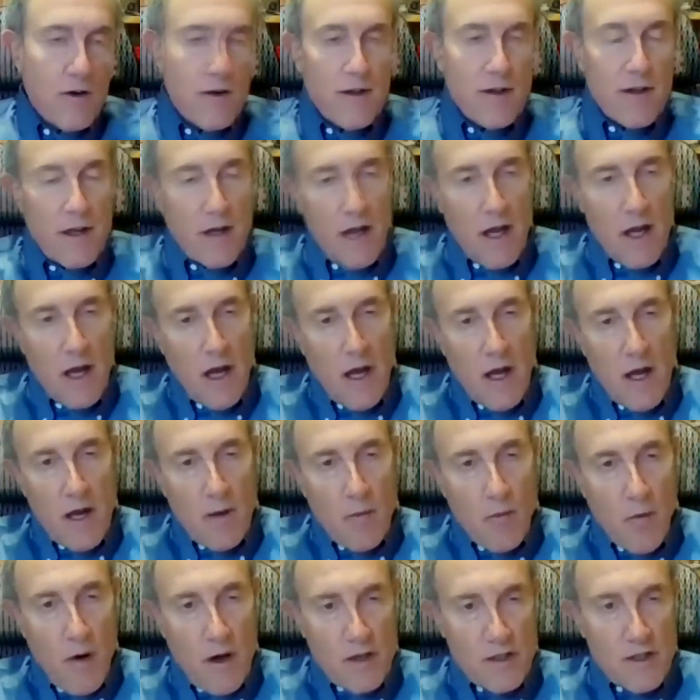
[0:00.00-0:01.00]
the
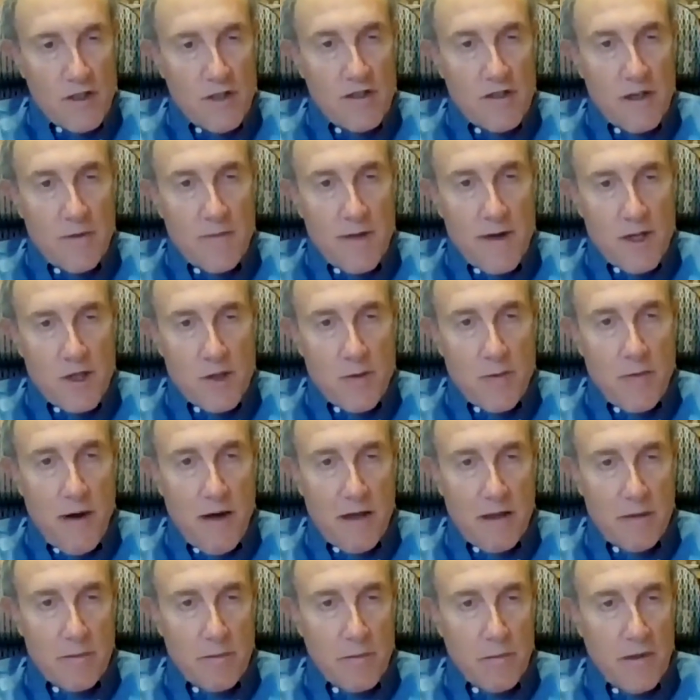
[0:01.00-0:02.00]
Washington
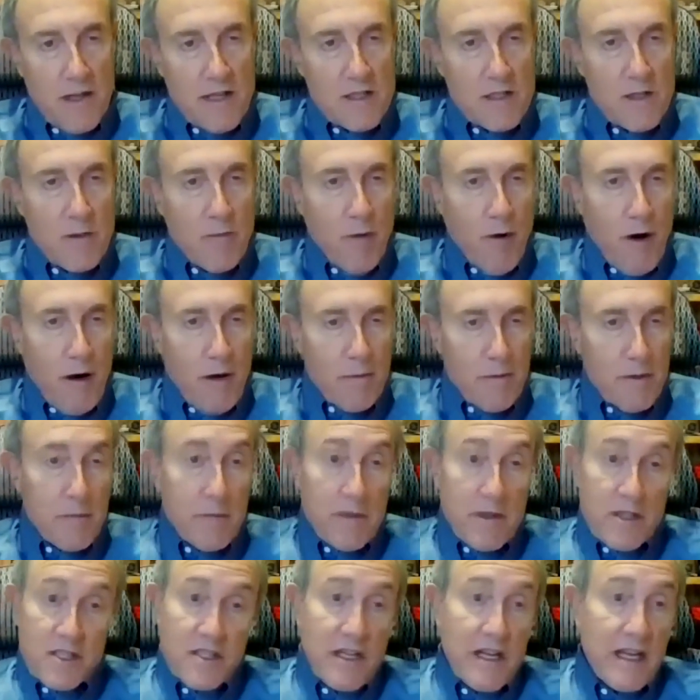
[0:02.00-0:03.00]
Metropolitan Police
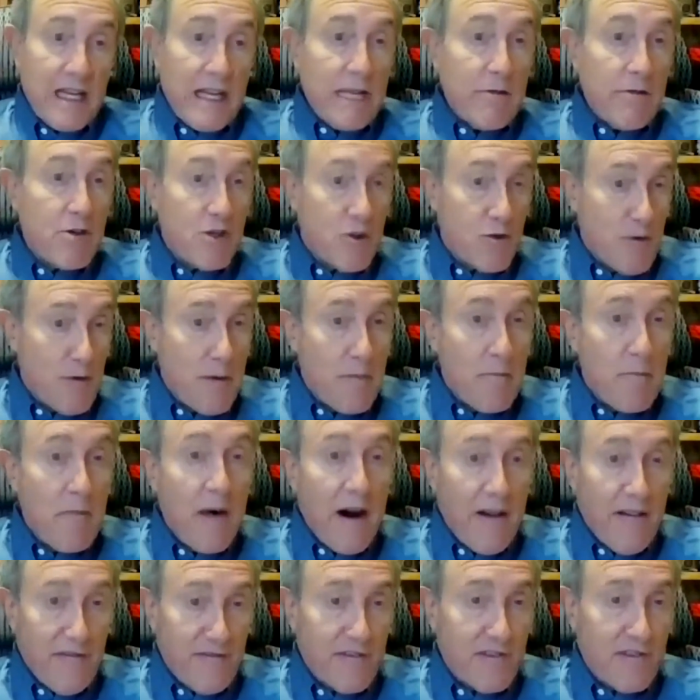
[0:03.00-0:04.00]
Department, but said he was
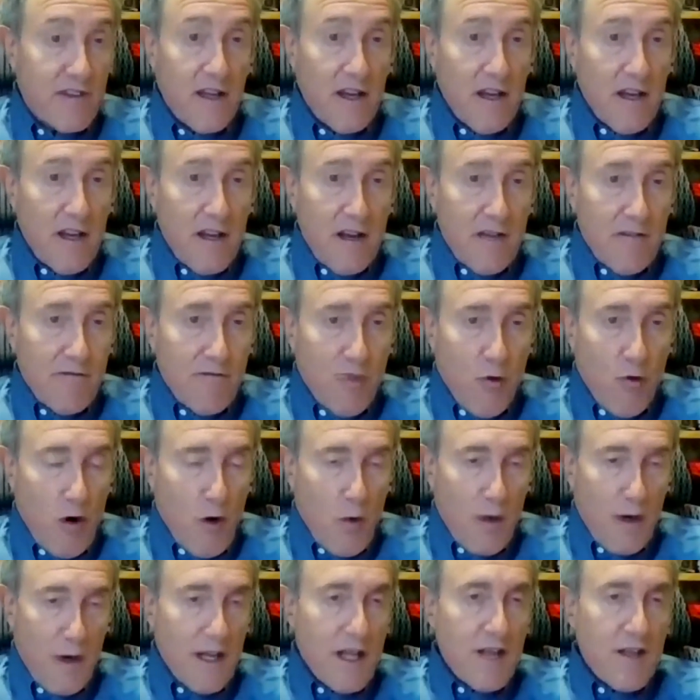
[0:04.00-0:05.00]
rebuffed
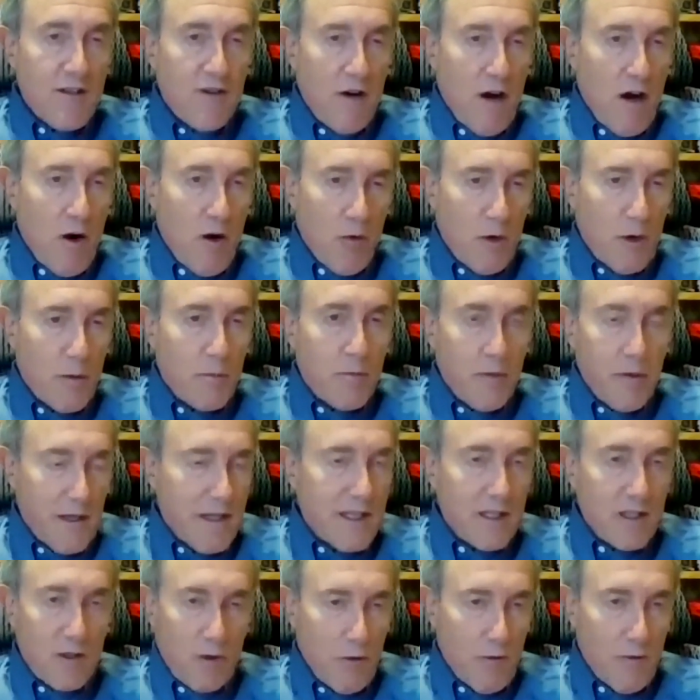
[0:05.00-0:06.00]
for what he thought were
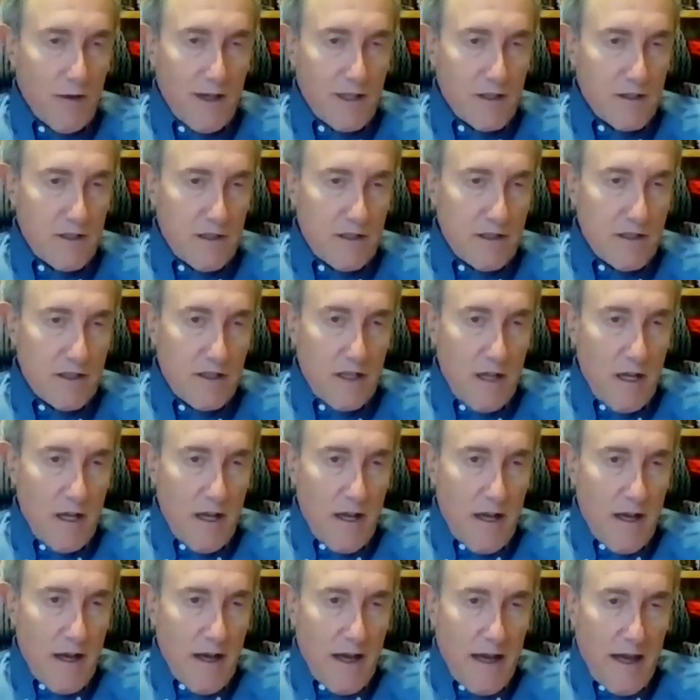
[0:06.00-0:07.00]
political reasons.
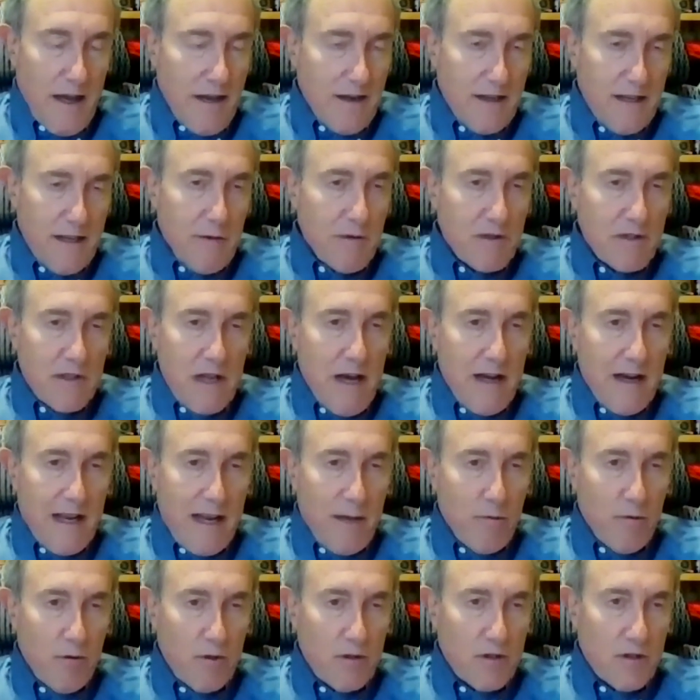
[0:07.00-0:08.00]
And he was not
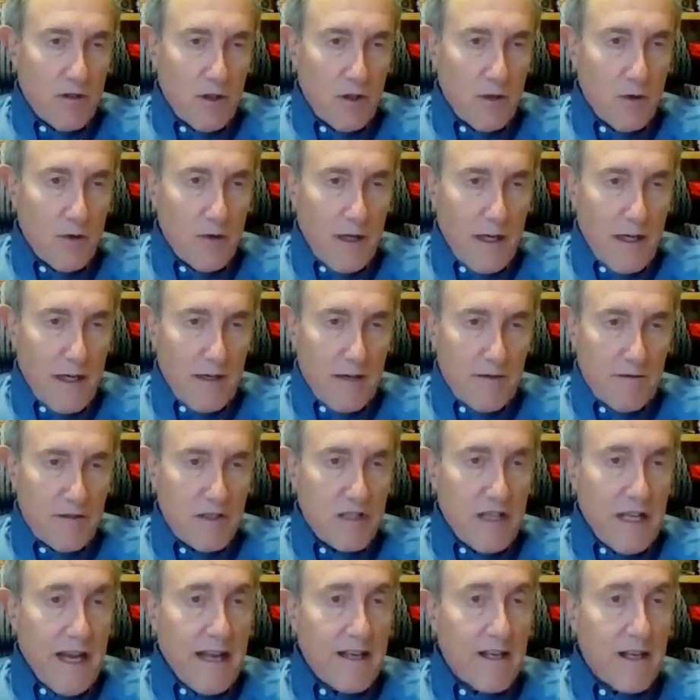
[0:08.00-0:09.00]
able to
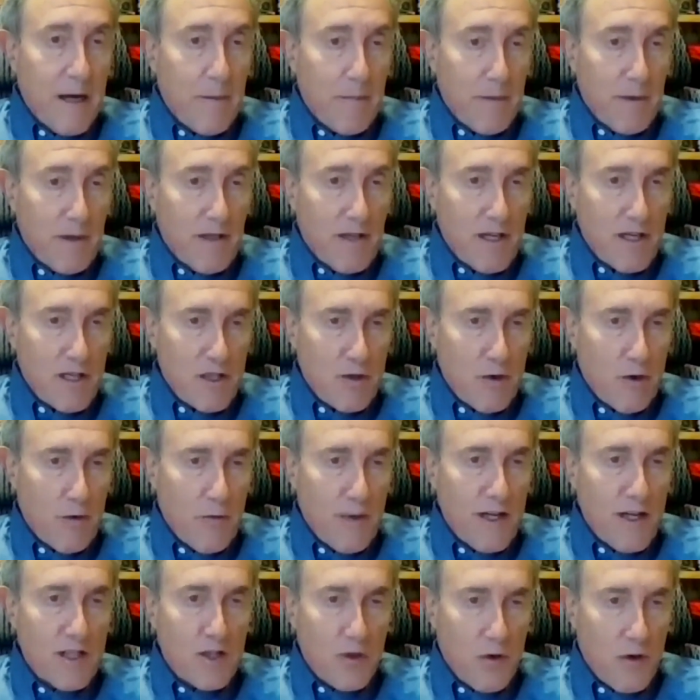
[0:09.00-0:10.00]
stand up additional
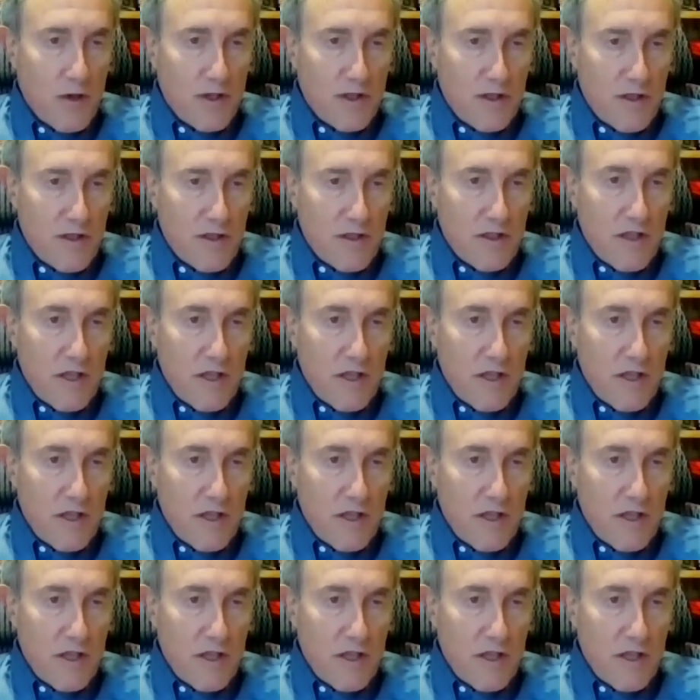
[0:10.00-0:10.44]
resources.